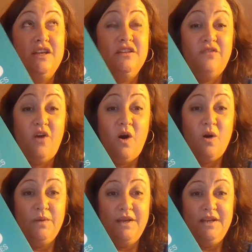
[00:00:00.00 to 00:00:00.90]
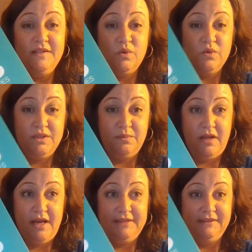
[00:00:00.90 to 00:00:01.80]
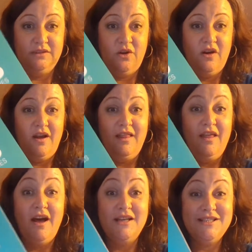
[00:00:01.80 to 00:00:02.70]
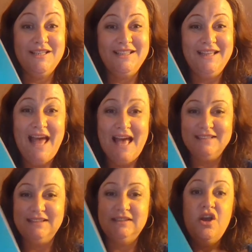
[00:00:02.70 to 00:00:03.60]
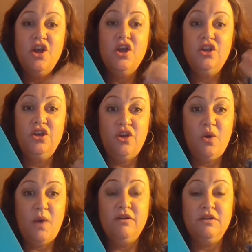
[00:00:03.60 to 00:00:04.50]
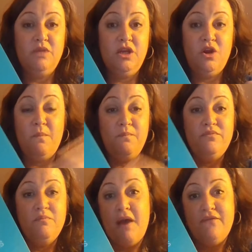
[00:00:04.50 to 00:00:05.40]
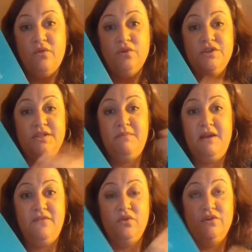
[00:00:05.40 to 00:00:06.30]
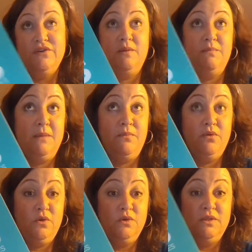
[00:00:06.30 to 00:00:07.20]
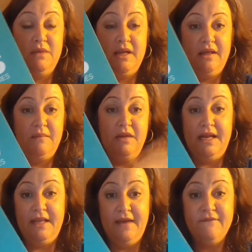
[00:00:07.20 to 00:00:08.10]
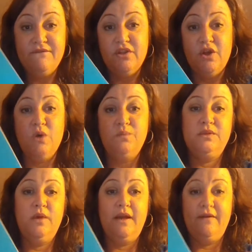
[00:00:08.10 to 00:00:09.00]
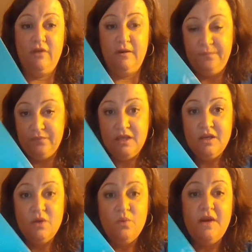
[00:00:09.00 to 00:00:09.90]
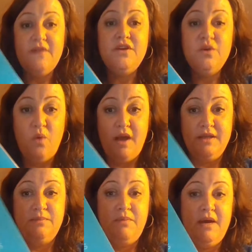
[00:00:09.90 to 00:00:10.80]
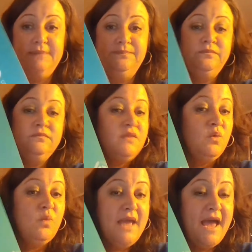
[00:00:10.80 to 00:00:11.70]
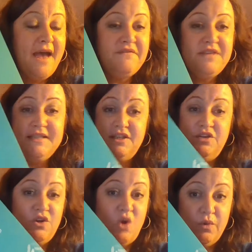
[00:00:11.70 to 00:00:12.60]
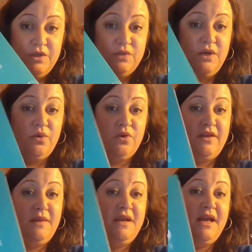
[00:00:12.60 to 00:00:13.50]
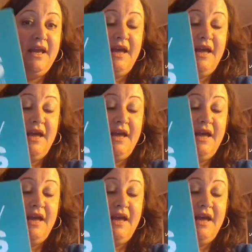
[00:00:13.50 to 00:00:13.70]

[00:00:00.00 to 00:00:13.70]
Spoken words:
the fall when school supplies are a lot less. You can go out and, buy folders and make folders. Some people use manila envelopes, whatever you want. But we have these and you can always reorder them, and I